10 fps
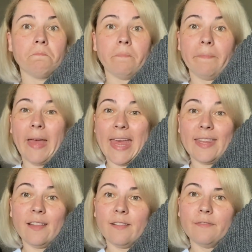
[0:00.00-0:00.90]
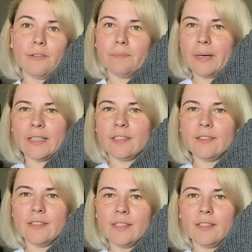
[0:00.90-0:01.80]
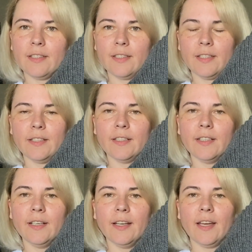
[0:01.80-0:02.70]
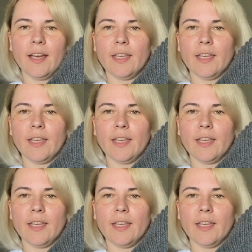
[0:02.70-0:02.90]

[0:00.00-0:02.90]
panel for buttons here. I